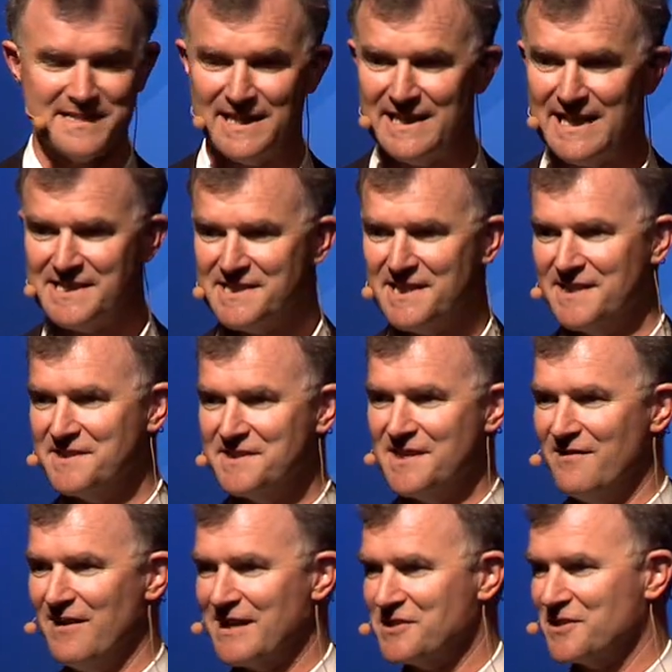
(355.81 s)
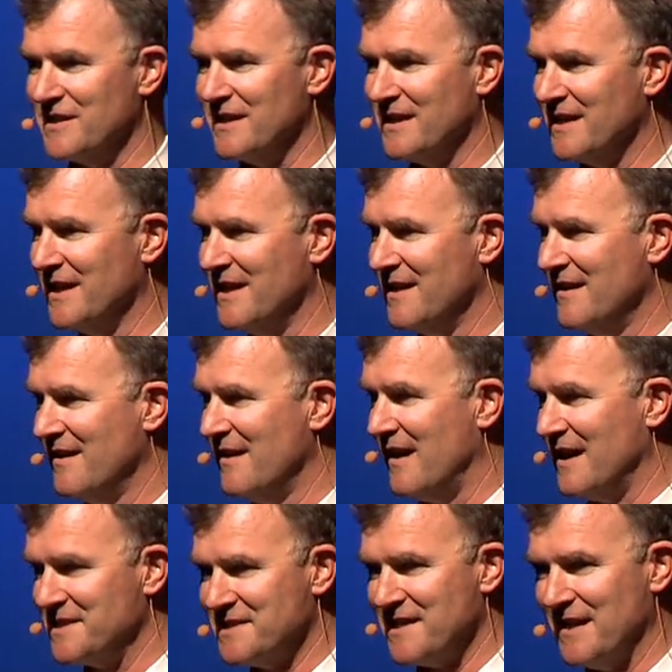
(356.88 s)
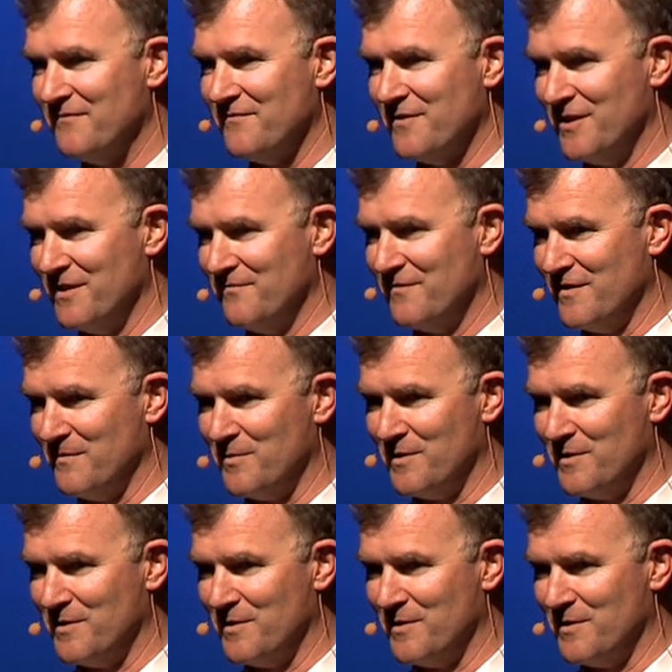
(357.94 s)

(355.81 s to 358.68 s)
And in that sense, they're actually, I'd say, very, very